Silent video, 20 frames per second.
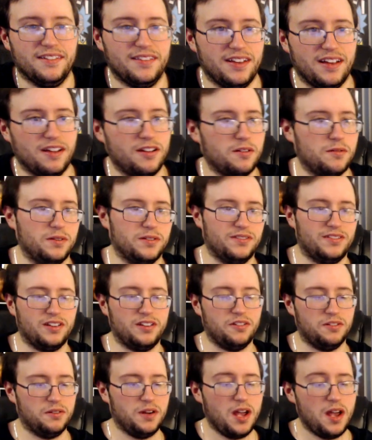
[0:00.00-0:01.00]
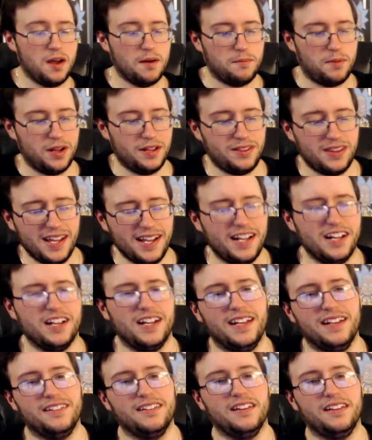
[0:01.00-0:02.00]
the other ones do, but they could
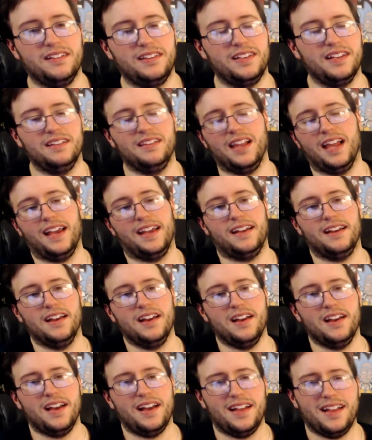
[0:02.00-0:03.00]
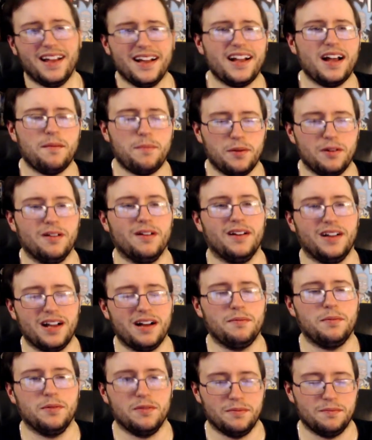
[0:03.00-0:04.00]
easily did like a couple
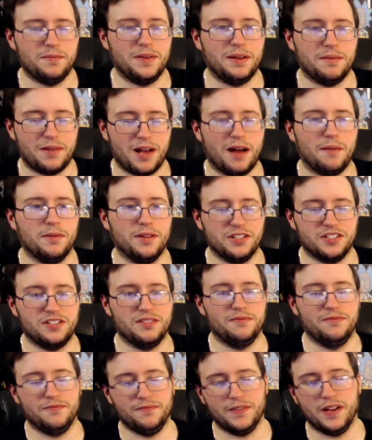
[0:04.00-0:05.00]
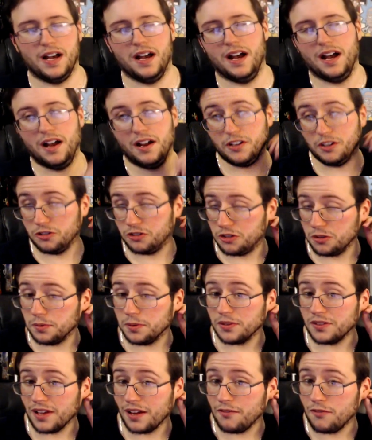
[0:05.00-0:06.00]
of meme compilation
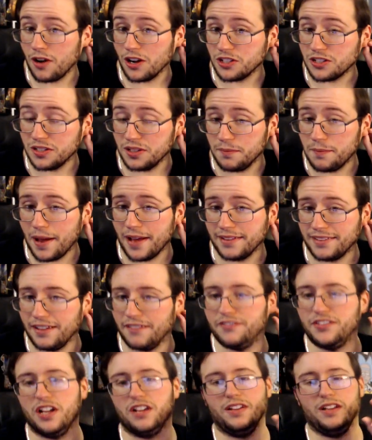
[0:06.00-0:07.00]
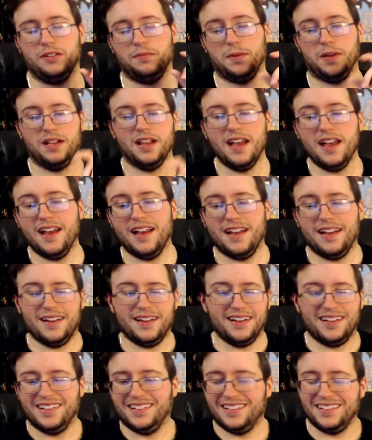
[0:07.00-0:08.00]
YouTubers I've watched in the past have done this, but
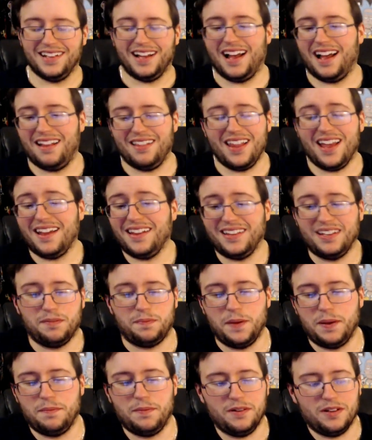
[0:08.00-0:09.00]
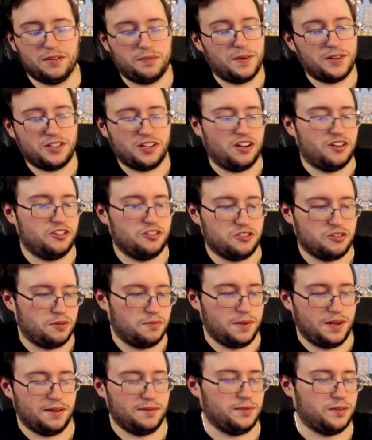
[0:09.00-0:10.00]
a lot of these people, especially Unusual
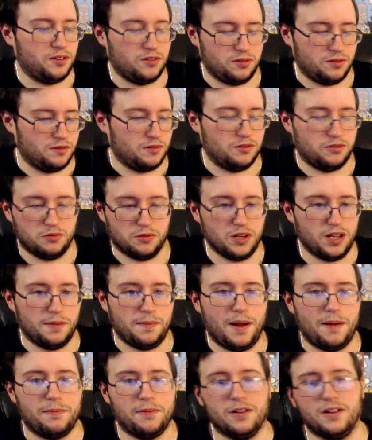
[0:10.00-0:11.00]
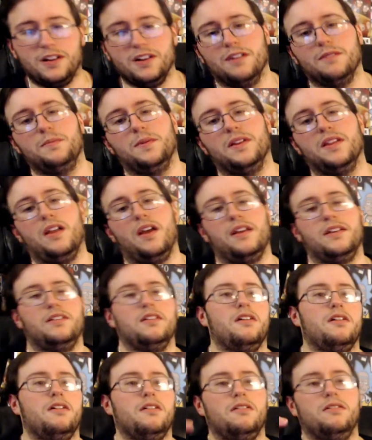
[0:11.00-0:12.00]
Memes, who's really popular, could have been like,
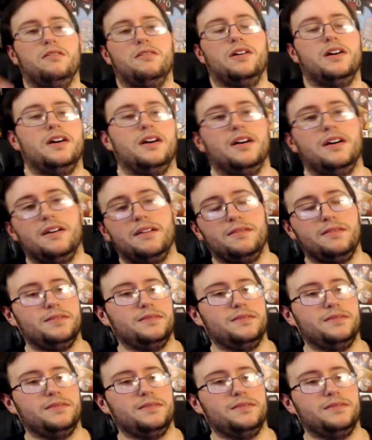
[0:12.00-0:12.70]
yo,